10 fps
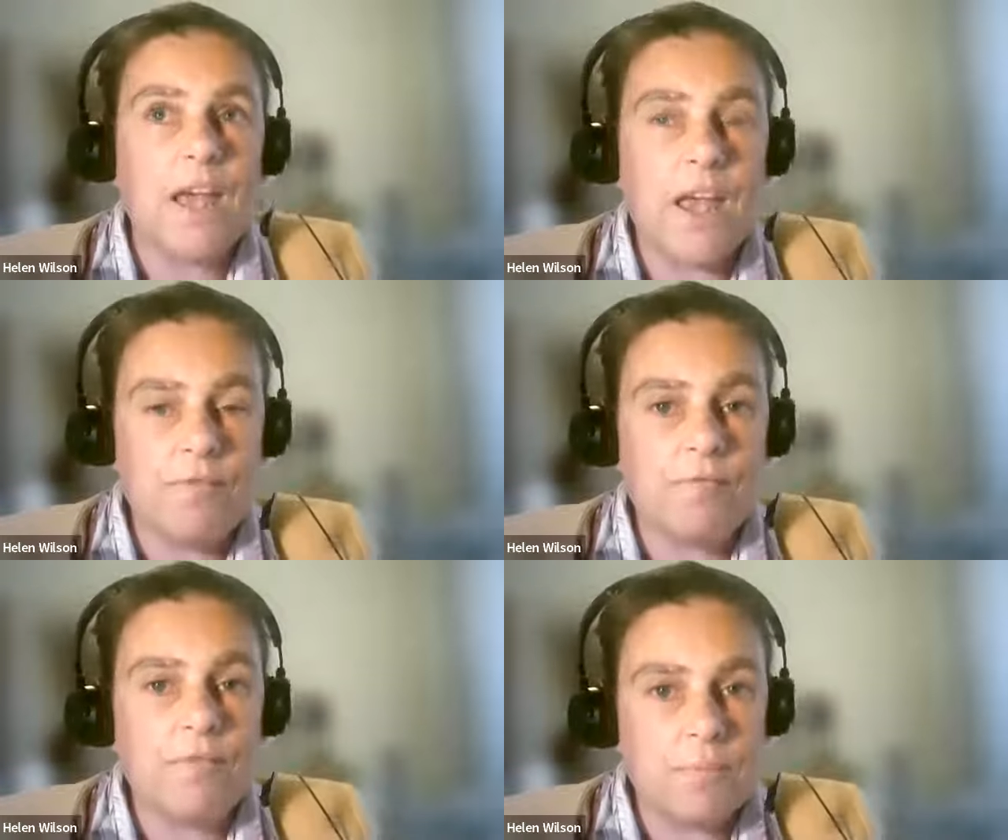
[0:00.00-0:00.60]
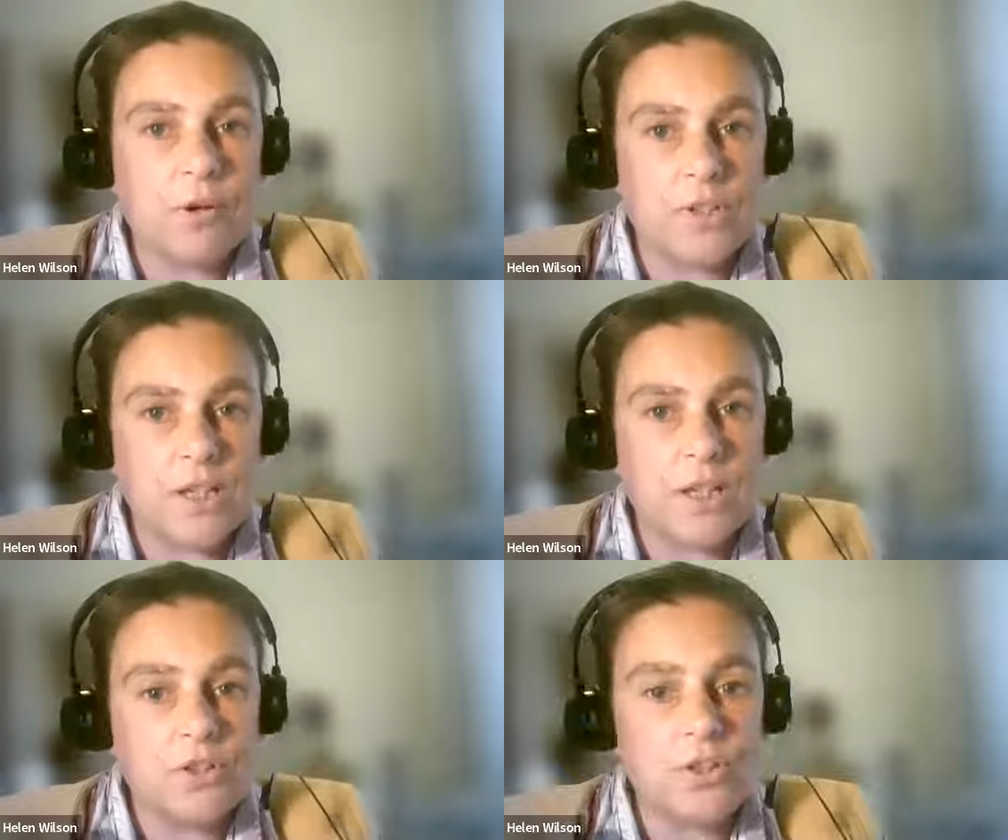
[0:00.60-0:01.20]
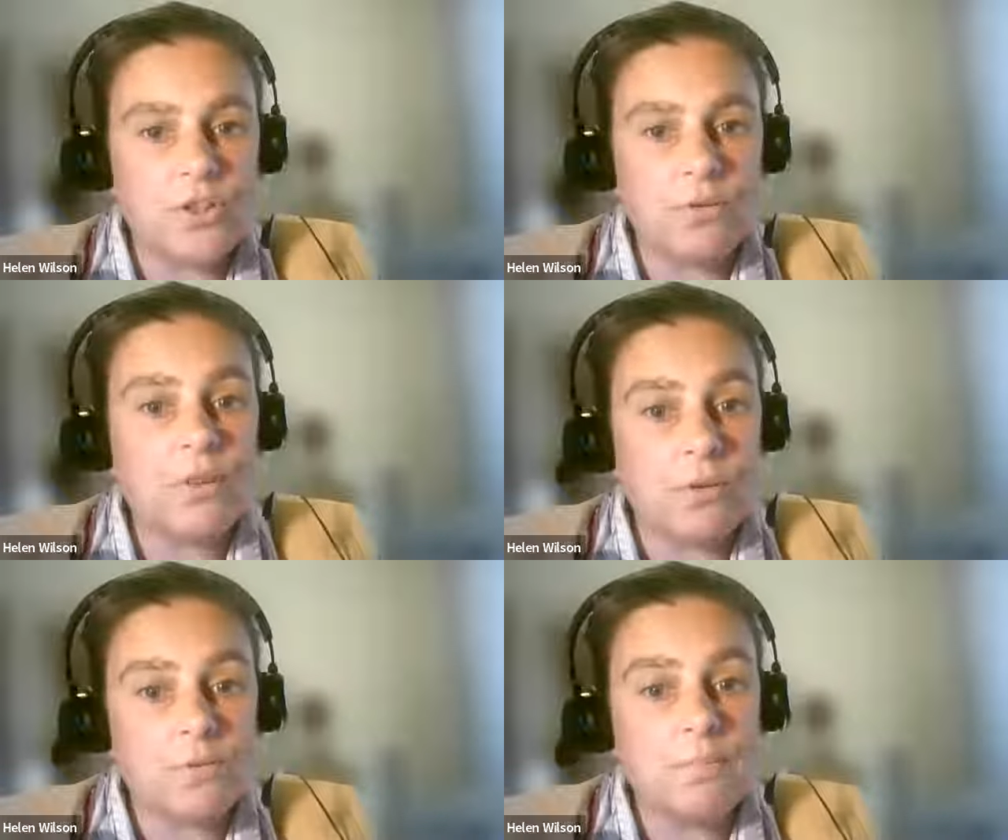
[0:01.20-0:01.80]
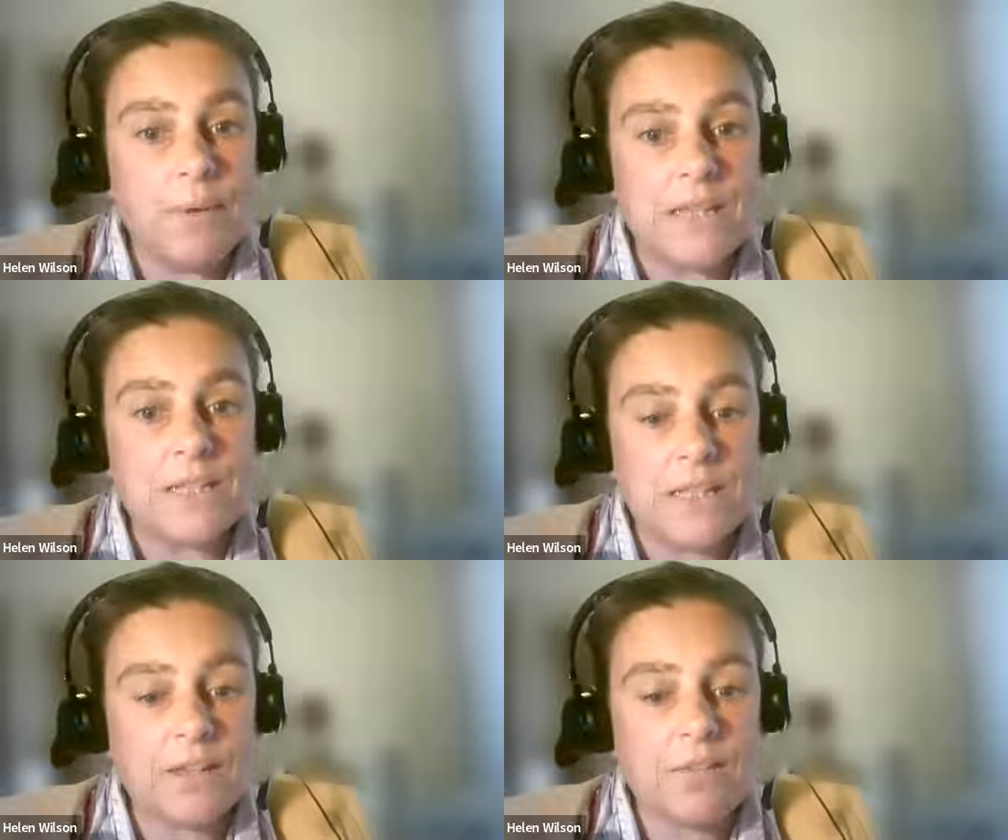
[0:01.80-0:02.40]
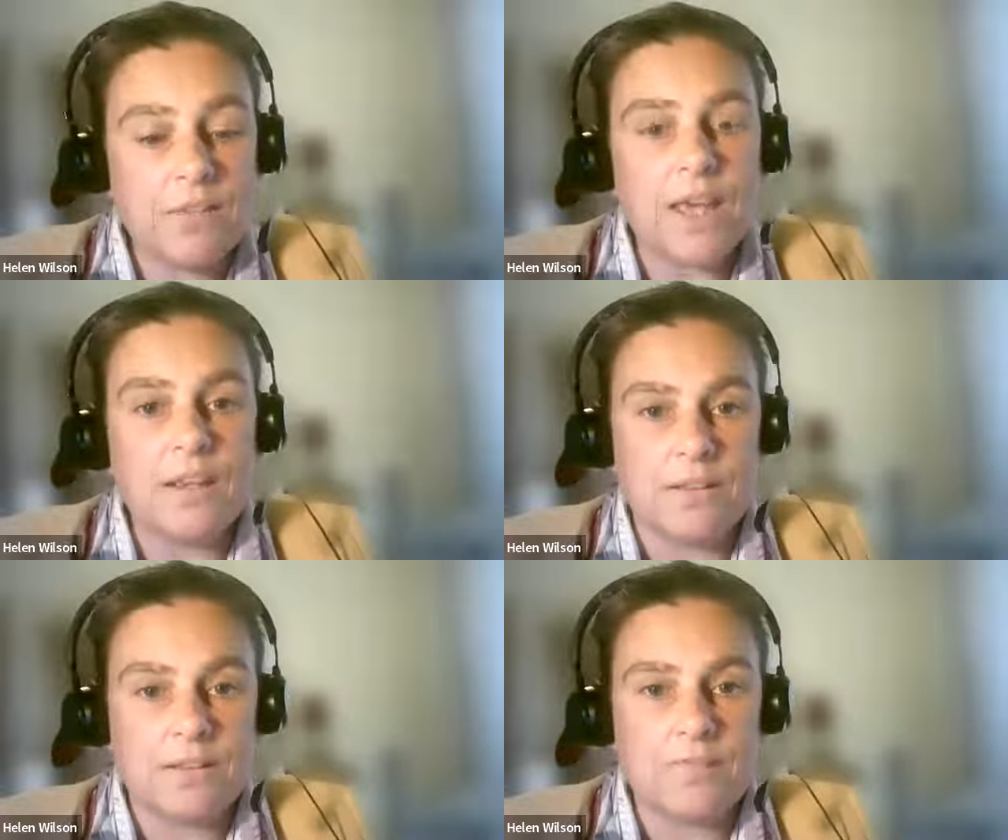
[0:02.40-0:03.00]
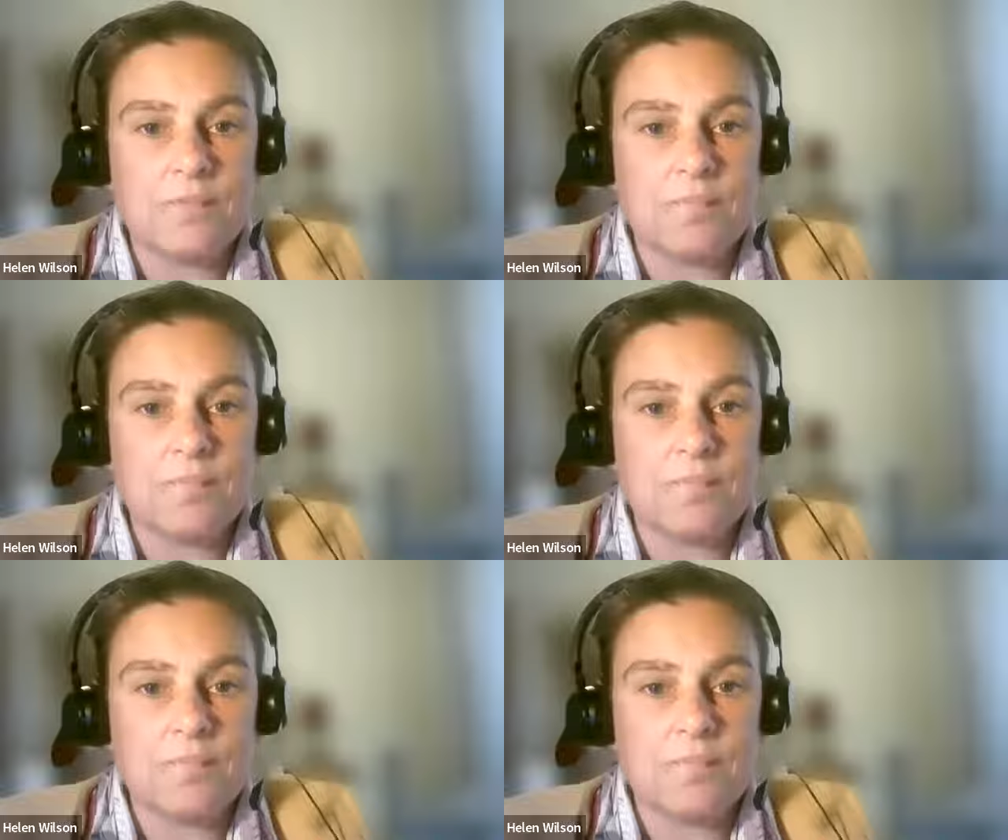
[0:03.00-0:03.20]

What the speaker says: Everybody can do those basic things,